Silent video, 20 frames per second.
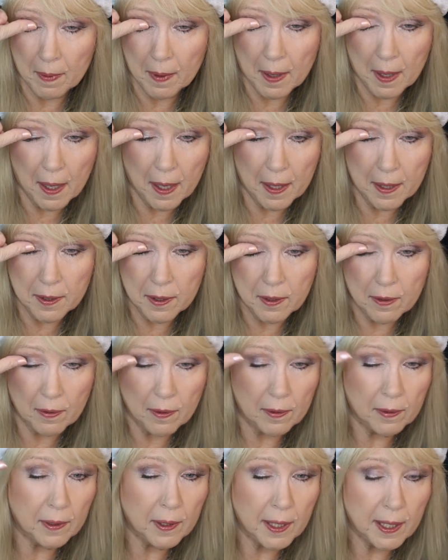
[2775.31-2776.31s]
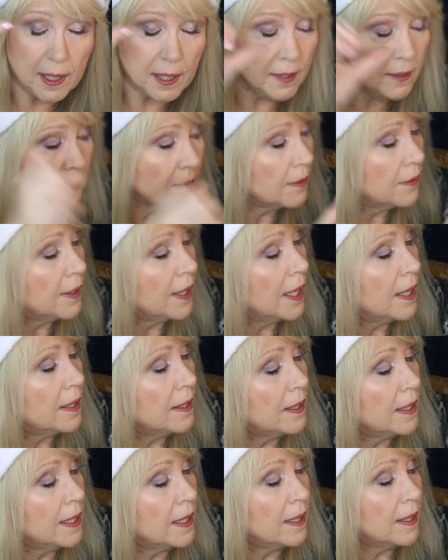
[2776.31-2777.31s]
on your lid
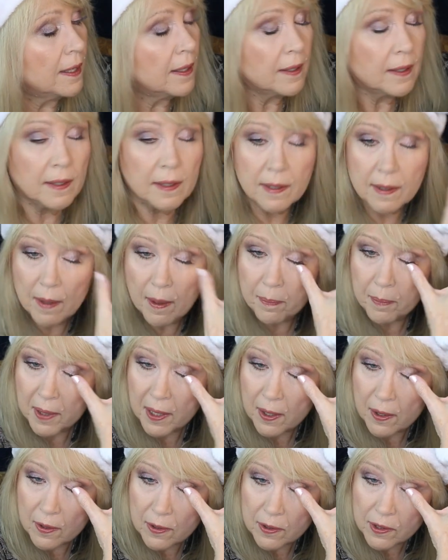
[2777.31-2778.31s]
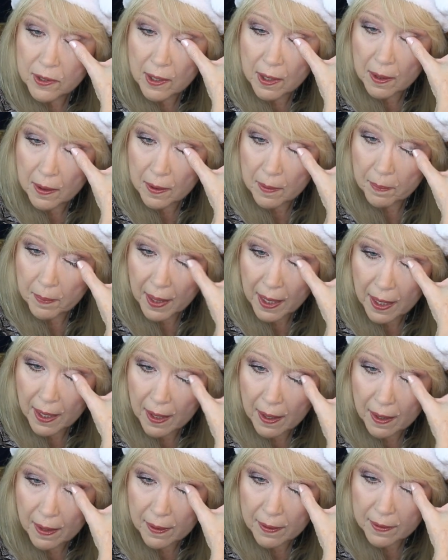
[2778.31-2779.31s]
than it appears in the
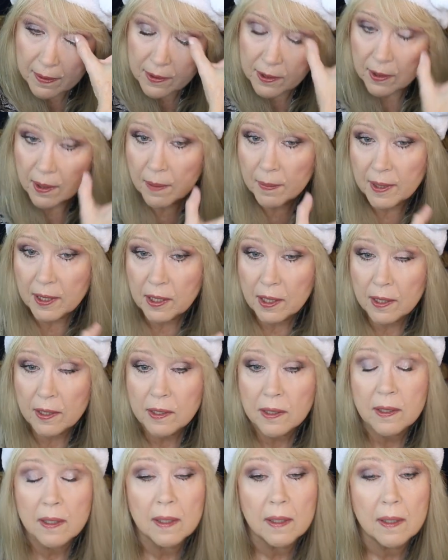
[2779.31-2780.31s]
pan. So let me just,